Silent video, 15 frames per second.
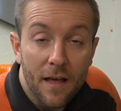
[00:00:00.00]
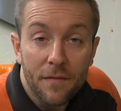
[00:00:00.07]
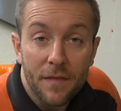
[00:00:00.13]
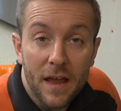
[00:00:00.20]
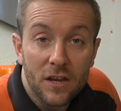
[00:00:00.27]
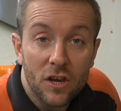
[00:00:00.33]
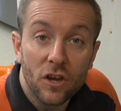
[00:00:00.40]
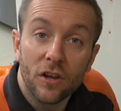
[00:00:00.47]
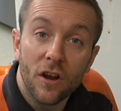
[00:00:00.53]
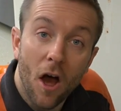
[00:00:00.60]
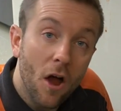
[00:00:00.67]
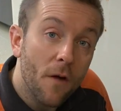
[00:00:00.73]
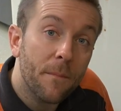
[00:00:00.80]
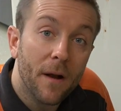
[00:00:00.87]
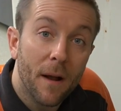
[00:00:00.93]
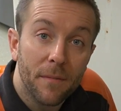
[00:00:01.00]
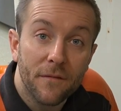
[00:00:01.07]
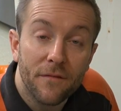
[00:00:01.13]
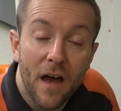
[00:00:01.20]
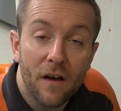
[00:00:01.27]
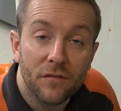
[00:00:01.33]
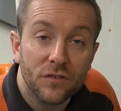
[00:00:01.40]
then you can open up the
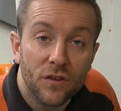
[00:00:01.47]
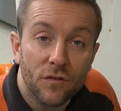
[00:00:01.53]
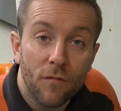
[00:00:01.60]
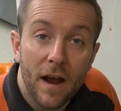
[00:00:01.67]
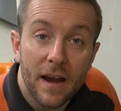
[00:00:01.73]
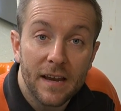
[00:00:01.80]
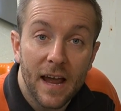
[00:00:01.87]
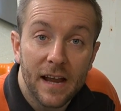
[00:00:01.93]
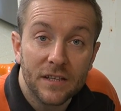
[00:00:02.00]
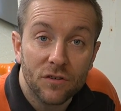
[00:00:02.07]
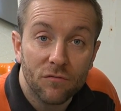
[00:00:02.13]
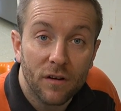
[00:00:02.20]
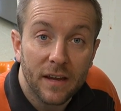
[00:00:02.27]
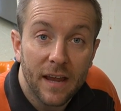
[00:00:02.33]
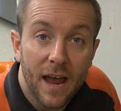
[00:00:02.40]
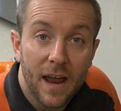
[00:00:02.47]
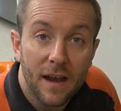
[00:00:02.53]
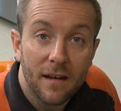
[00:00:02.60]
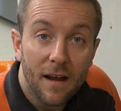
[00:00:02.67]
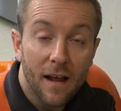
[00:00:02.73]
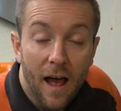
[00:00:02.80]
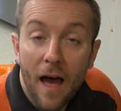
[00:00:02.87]
valves on the radiator again